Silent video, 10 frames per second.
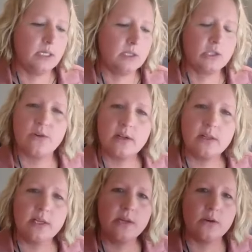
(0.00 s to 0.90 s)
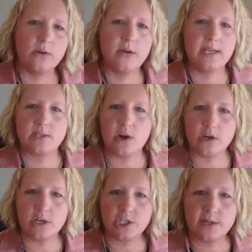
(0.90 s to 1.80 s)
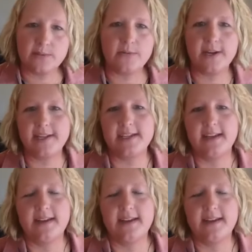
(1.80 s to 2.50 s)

is struggling or has a hardship, right?